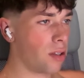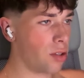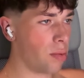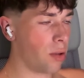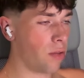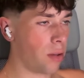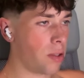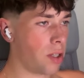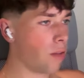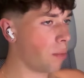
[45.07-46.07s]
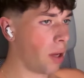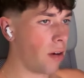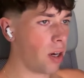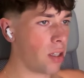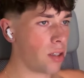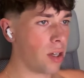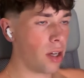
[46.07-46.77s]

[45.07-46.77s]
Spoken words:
2.3% reply rate,